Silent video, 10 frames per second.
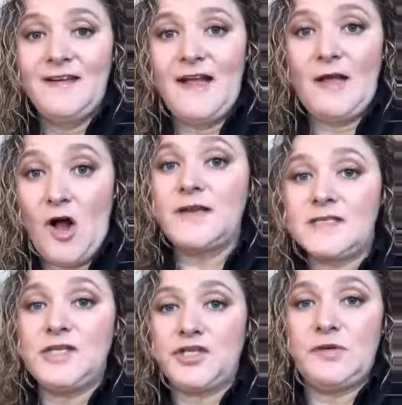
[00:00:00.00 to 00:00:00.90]
I
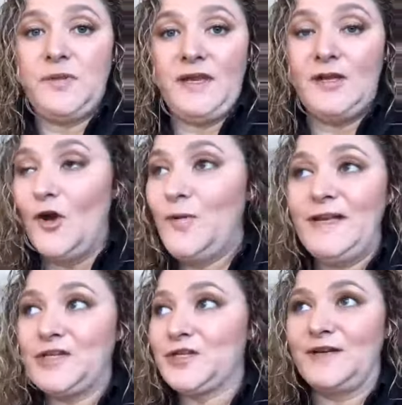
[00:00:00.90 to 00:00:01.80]
honestly should be.
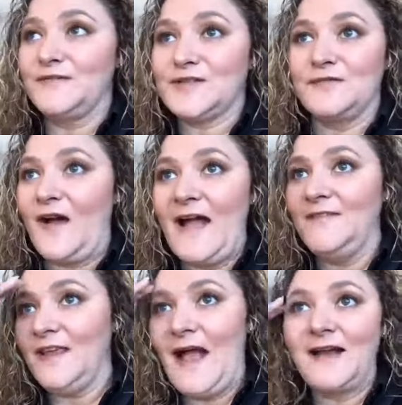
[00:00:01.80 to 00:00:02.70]
Nobody should have
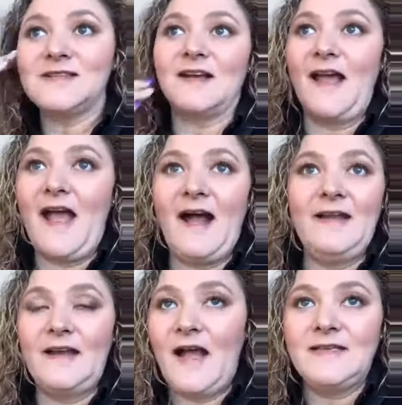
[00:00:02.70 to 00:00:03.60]
survived the accident I
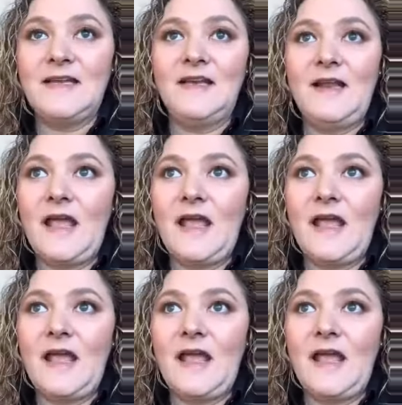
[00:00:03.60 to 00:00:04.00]
had, and I did.